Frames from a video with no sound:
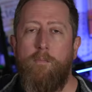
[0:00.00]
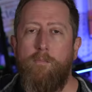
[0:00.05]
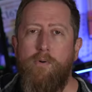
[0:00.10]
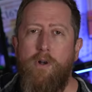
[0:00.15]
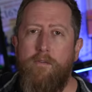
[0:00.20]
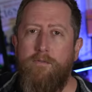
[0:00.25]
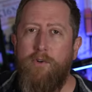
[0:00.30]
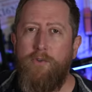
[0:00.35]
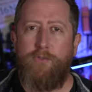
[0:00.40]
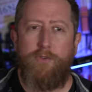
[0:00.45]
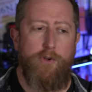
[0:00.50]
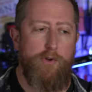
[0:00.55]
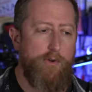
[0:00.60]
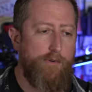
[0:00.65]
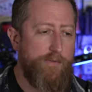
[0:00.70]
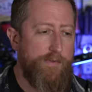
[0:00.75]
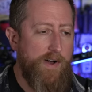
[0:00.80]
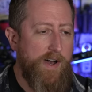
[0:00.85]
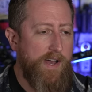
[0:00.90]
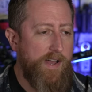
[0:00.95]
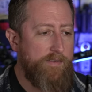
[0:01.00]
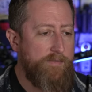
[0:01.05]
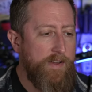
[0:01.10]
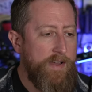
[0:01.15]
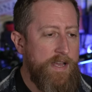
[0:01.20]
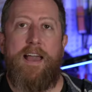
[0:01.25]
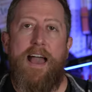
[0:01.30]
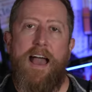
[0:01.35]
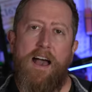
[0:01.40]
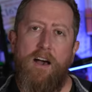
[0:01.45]
Bravo 05,
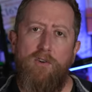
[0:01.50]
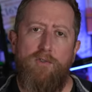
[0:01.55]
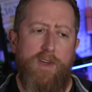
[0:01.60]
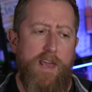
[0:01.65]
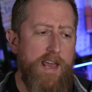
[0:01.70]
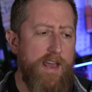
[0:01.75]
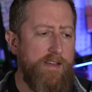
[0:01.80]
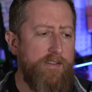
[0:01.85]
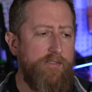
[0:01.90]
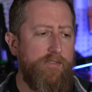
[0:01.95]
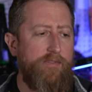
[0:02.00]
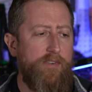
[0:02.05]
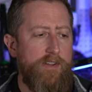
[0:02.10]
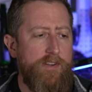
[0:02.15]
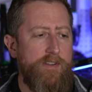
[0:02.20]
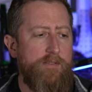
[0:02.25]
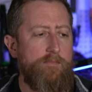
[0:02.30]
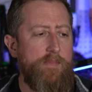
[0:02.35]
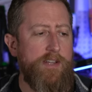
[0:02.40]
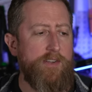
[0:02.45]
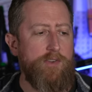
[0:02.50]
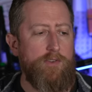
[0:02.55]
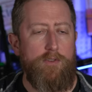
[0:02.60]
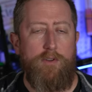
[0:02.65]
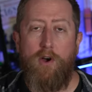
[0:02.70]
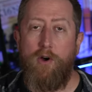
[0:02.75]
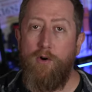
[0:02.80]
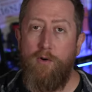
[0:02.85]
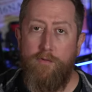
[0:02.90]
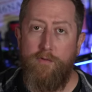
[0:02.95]
how can
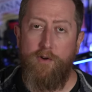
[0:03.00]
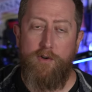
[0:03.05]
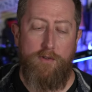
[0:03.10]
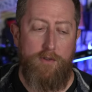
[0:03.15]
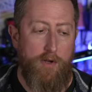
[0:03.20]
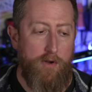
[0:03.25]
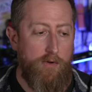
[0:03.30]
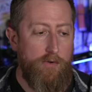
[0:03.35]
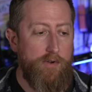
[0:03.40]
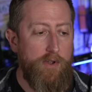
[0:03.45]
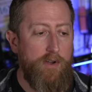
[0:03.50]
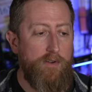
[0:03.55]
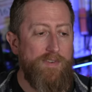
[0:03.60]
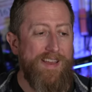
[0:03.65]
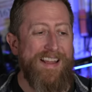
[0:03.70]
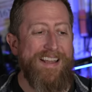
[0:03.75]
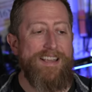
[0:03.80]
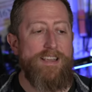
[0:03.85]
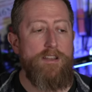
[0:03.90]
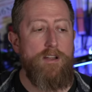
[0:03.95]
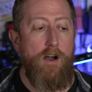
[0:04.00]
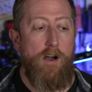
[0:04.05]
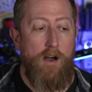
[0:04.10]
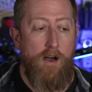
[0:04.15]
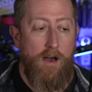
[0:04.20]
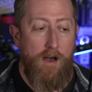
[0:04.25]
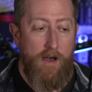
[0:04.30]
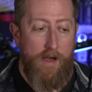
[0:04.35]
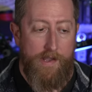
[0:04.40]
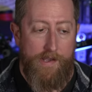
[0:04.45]
fundamental overload of a
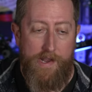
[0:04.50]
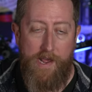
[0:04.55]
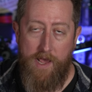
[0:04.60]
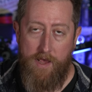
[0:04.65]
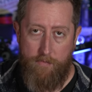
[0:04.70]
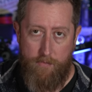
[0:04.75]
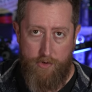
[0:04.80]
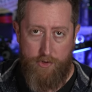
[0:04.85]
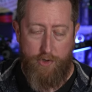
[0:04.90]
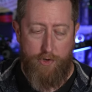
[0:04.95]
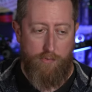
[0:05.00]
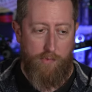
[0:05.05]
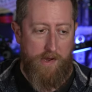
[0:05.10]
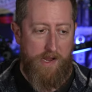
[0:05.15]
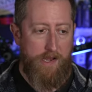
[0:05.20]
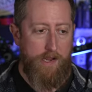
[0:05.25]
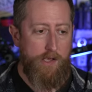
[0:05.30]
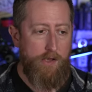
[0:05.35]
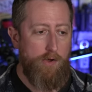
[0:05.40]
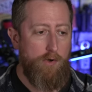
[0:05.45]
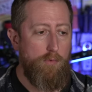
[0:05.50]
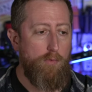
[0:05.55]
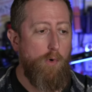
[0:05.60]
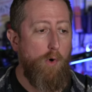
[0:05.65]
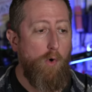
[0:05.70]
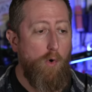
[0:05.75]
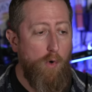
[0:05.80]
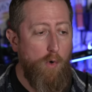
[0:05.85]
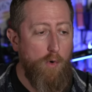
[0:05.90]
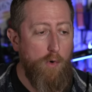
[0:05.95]
non-amateur radio
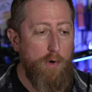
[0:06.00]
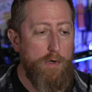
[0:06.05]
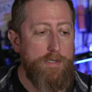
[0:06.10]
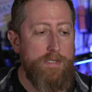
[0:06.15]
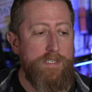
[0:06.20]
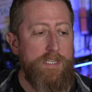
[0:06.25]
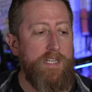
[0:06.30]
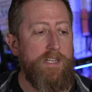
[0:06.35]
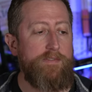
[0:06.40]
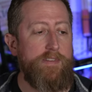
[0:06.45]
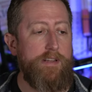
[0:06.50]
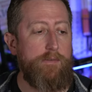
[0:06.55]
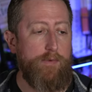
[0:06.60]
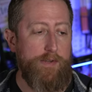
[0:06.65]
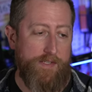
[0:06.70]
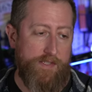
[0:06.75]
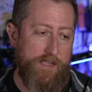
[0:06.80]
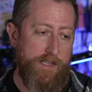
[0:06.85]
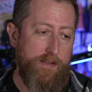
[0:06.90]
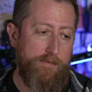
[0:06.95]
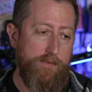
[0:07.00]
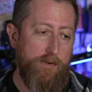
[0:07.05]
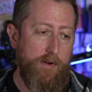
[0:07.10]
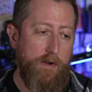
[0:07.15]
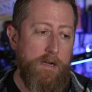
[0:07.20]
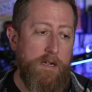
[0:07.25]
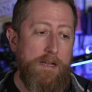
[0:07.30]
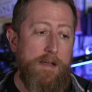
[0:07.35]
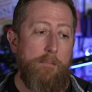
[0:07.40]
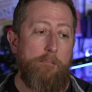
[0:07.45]
or TV
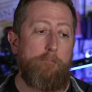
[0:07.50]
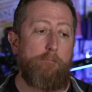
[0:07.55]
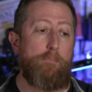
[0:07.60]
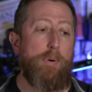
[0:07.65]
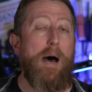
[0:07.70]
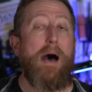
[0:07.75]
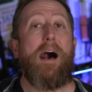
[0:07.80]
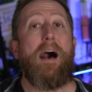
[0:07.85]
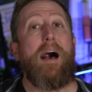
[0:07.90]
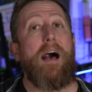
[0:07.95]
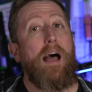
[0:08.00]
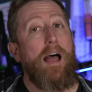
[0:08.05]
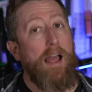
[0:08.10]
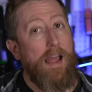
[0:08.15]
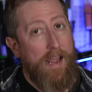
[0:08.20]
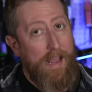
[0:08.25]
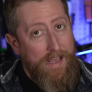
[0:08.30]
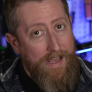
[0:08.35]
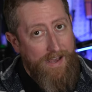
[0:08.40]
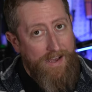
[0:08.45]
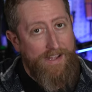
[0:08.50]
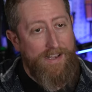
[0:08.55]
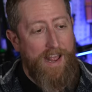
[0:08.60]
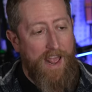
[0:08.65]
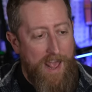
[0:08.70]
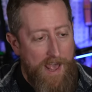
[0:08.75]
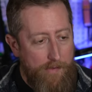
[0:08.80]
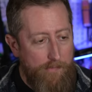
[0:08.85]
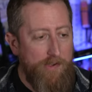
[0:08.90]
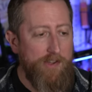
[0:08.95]
receiver by an
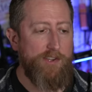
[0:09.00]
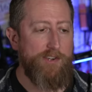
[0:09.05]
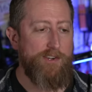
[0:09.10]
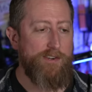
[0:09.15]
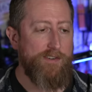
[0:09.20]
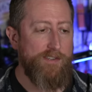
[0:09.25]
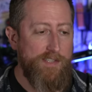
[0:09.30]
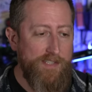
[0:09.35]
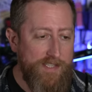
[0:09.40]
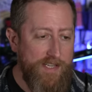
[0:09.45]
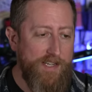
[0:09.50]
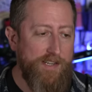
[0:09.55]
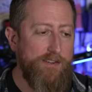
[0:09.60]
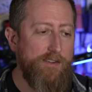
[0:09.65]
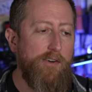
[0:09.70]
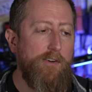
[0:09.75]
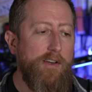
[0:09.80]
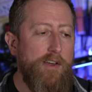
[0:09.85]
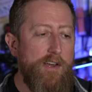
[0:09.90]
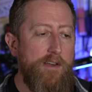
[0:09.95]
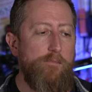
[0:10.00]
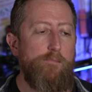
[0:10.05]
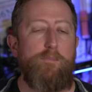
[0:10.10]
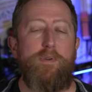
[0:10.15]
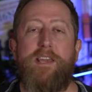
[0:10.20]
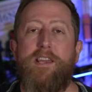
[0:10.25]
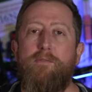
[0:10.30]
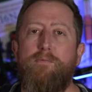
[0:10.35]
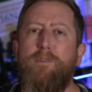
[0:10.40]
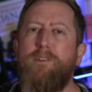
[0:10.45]
amateur signal
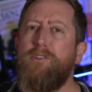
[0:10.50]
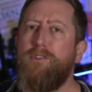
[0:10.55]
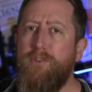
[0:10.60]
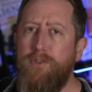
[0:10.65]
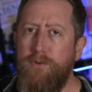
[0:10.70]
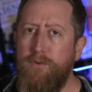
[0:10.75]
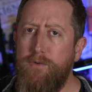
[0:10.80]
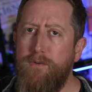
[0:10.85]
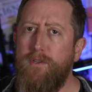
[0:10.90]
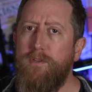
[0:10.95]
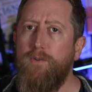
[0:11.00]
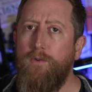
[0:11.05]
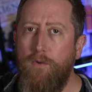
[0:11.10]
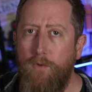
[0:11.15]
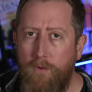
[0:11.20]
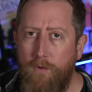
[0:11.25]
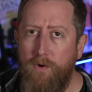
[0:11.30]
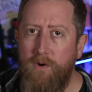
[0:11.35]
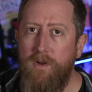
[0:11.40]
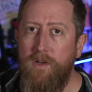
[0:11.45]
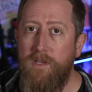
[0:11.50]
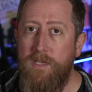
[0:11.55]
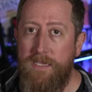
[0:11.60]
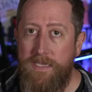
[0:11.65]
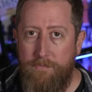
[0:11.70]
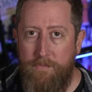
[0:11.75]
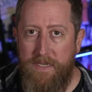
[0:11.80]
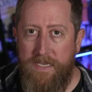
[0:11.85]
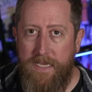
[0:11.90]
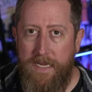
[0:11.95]
be reduced or
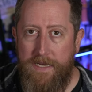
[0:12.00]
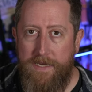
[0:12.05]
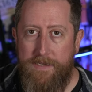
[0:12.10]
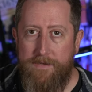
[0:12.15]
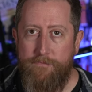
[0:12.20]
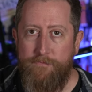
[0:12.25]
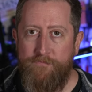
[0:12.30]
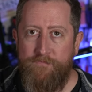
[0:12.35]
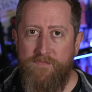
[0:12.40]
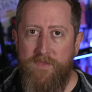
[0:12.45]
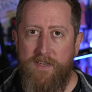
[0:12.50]
eliminated?